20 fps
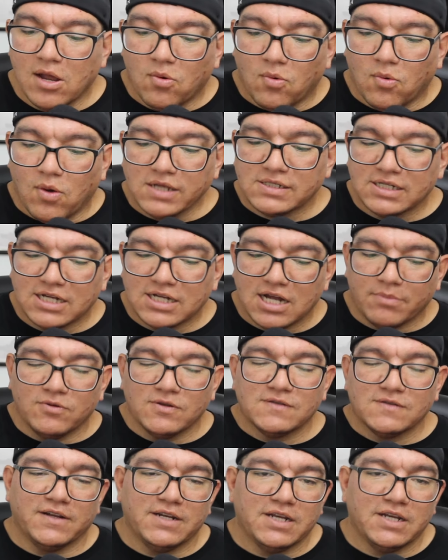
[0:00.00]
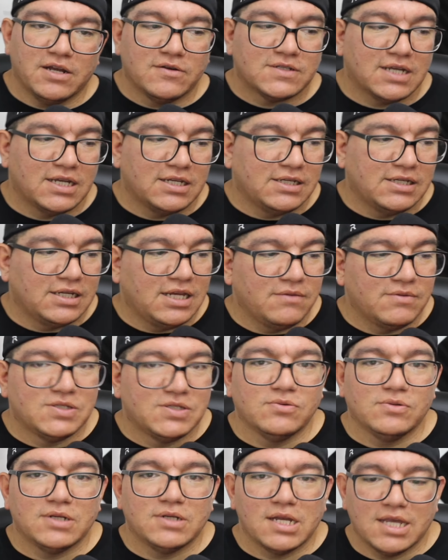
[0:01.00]
watched a couple of his videos, and then he was
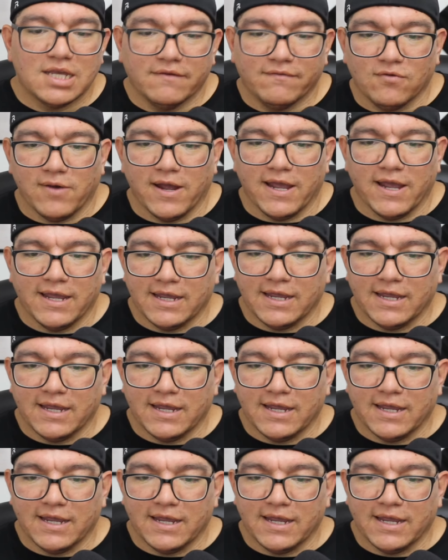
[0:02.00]
doing a giveaway.